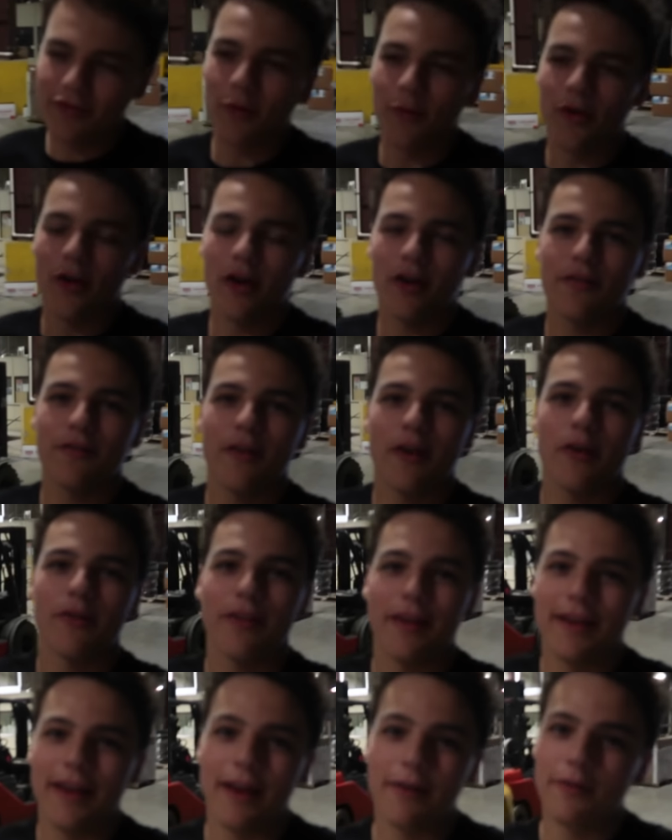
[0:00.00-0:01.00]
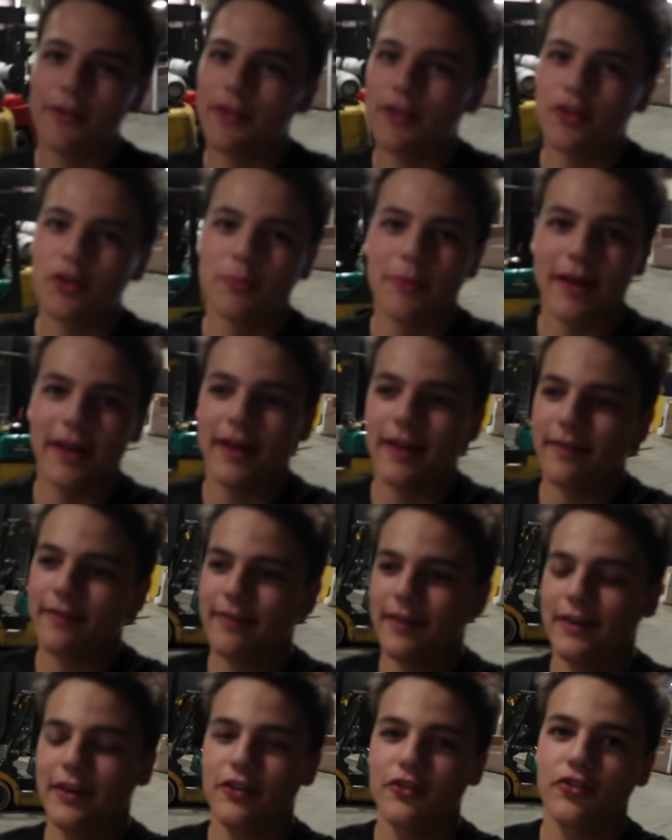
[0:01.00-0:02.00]
is going on, Cuffaros? I can't really do my uh,
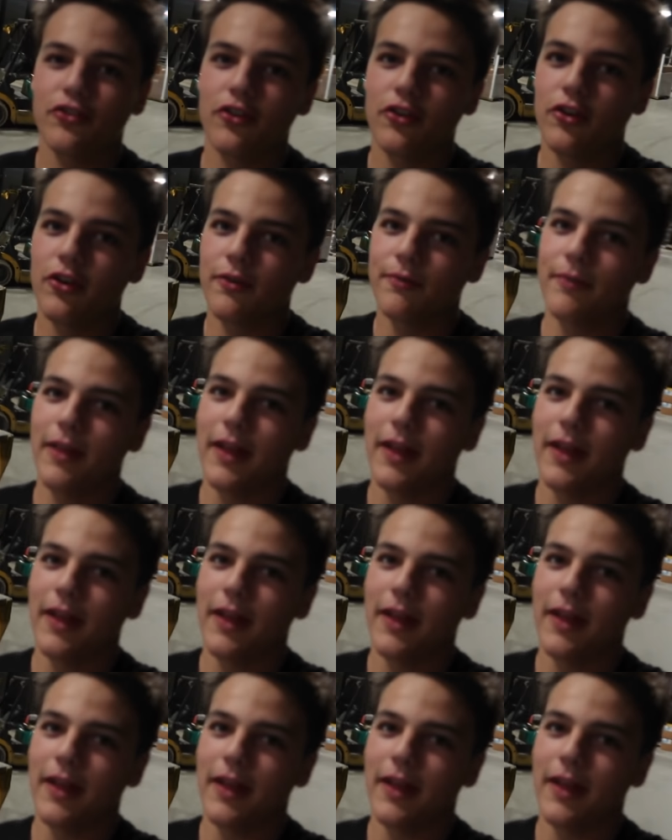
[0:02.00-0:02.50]
signature